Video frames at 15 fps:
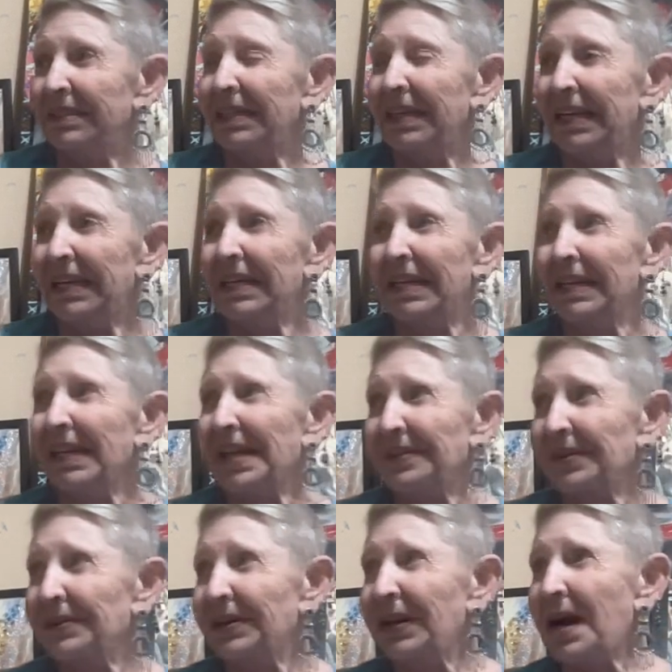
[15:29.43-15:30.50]
in
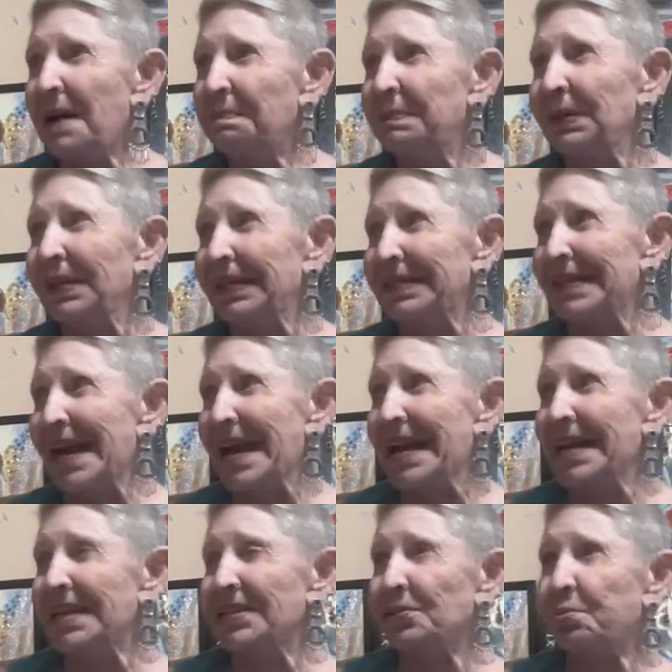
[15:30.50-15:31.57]
another couple of
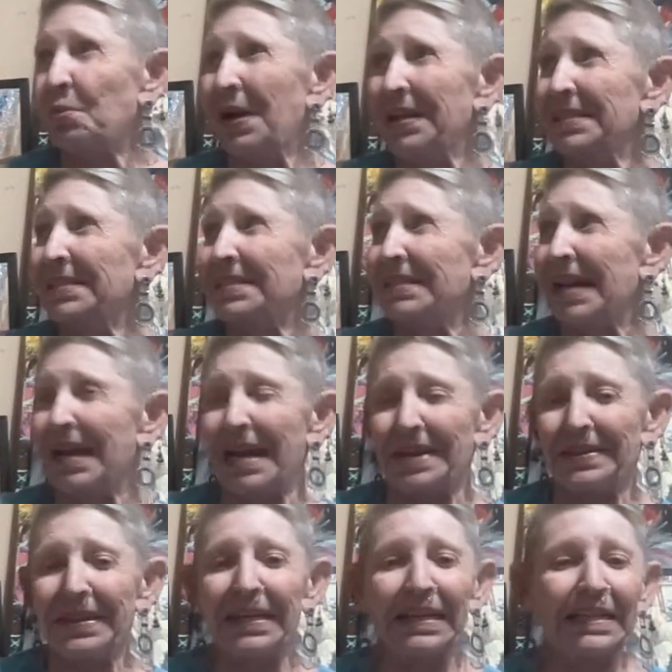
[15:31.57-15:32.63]
days, Wednesday I
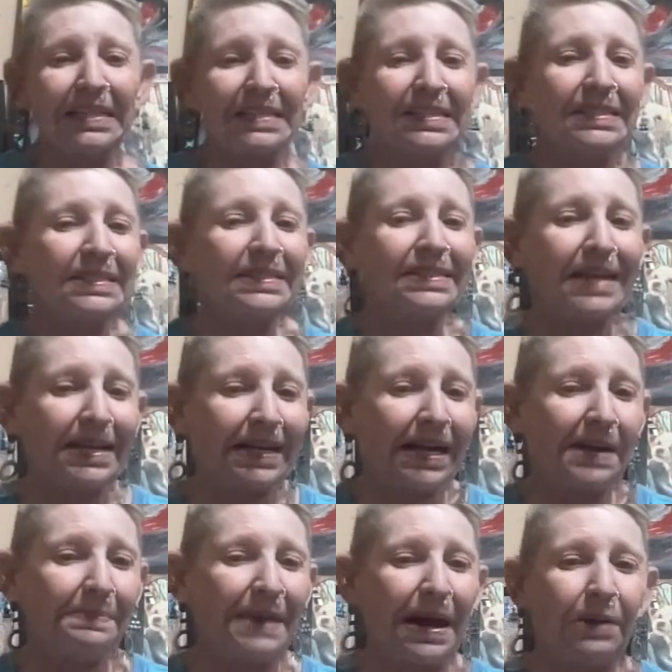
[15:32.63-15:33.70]
think it is, he's going to
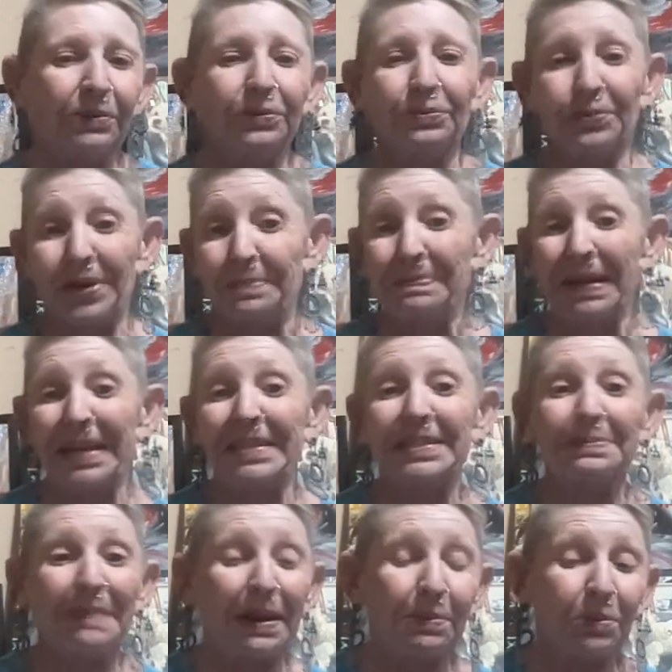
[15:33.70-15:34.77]
come out and
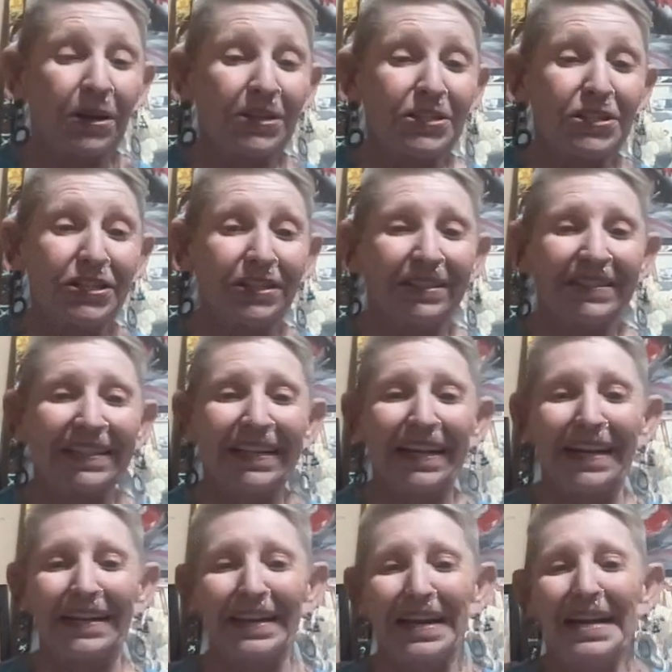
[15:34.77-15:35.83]
replace my windshield
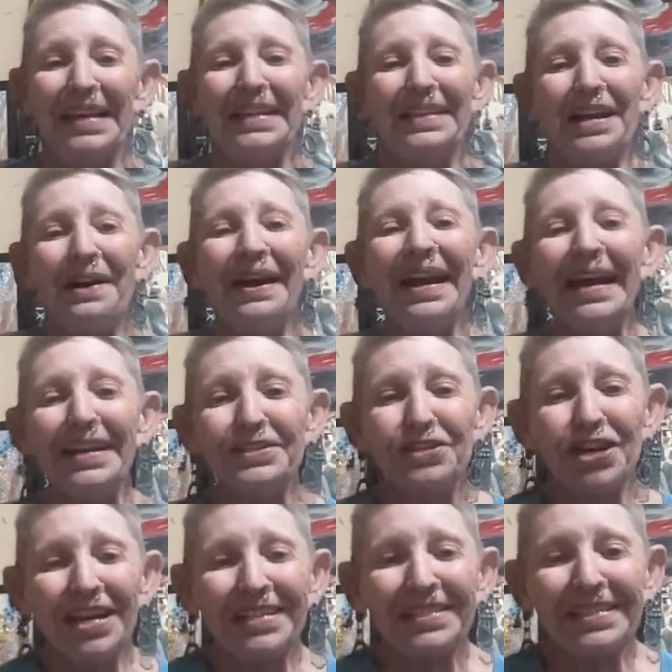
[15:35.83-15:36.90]
again. Now, I had
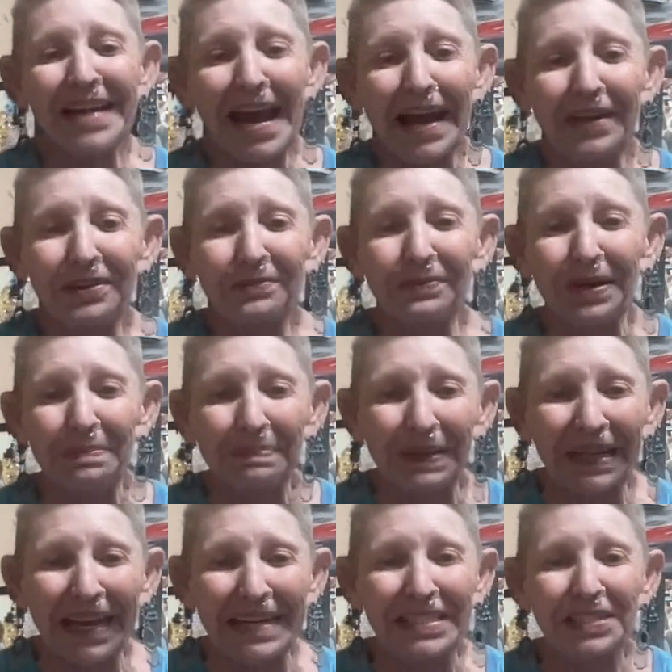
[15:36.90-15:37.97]
just had it
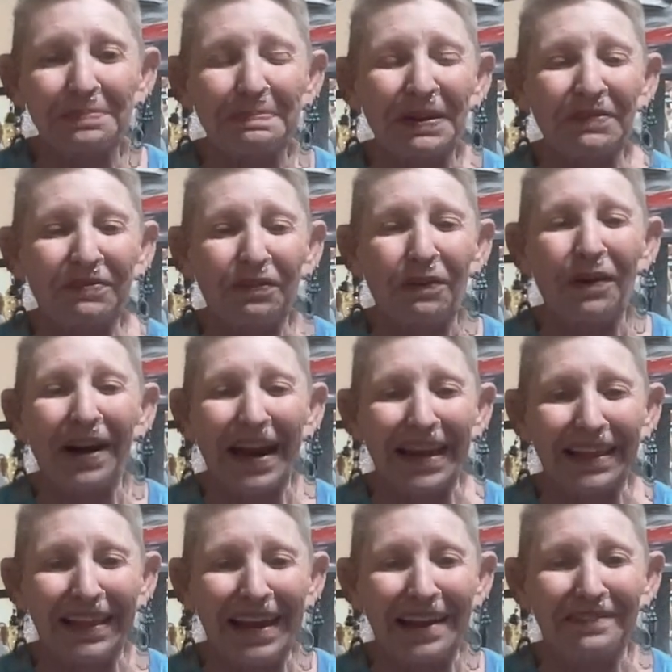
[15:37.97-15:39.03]
replaced before I
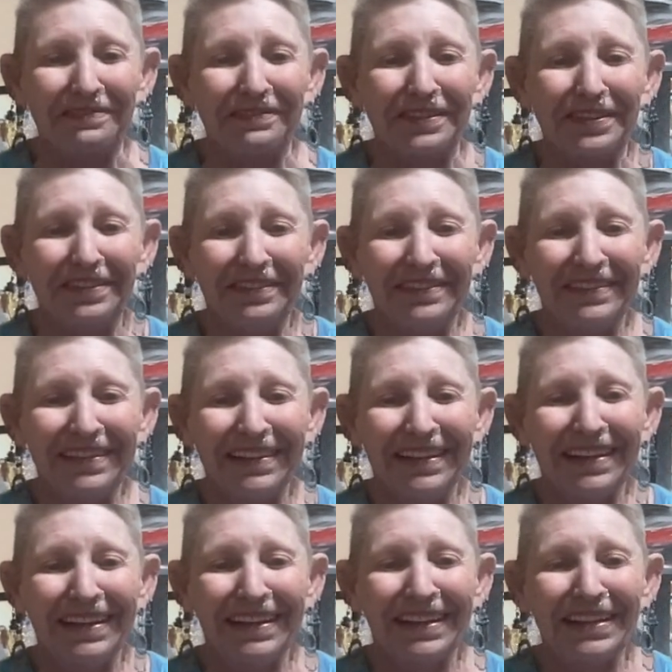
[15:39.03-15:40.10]
left,
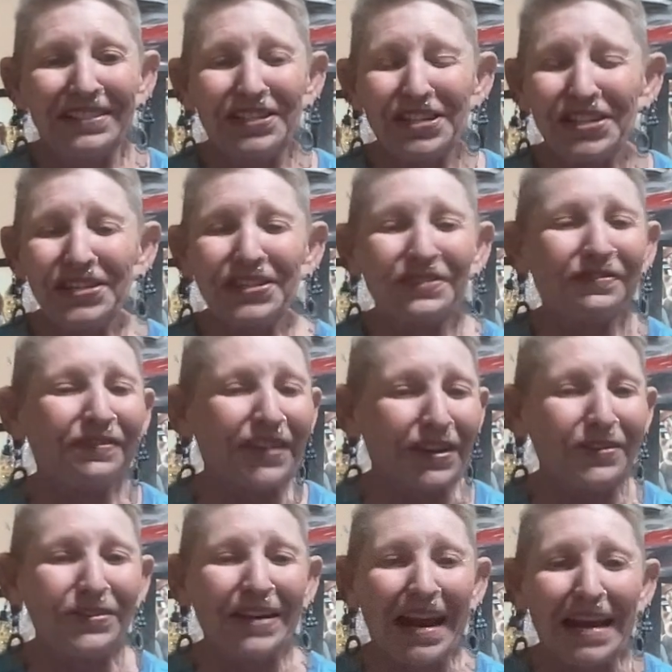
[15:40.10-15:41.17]
just a
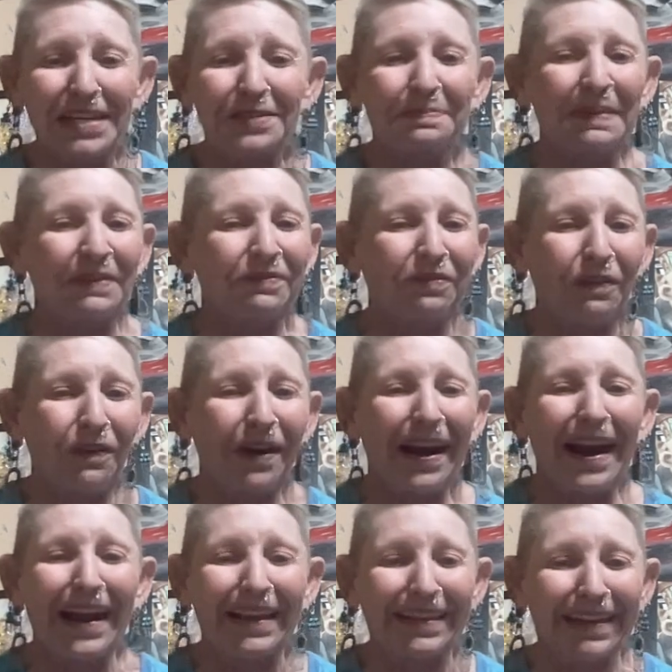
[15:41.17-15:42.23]
few days before
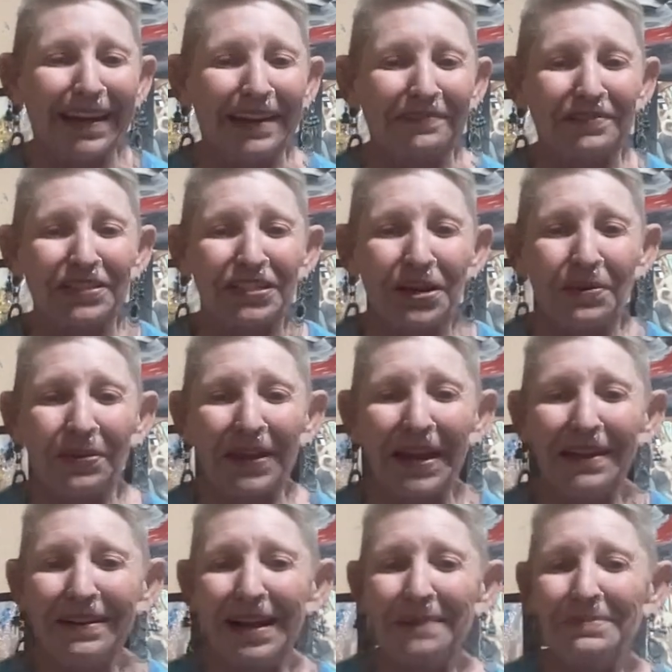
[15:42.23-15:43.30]
I left, so
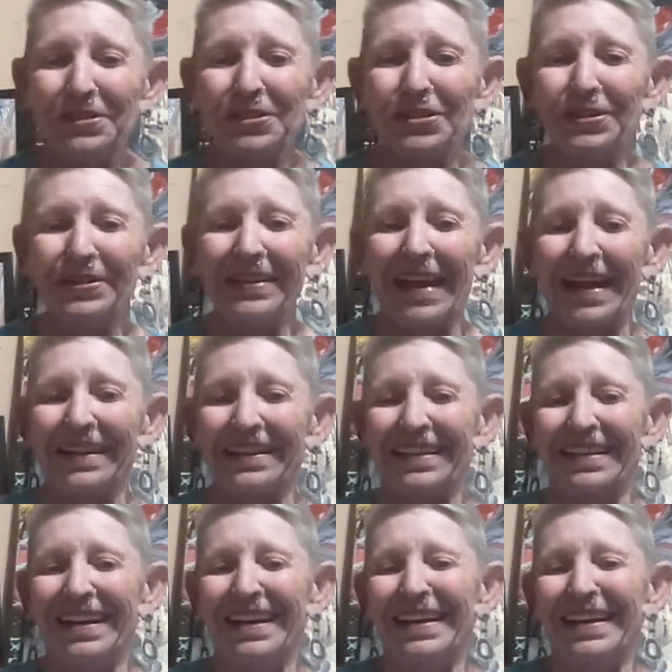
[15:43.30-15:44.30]
that I'm sure that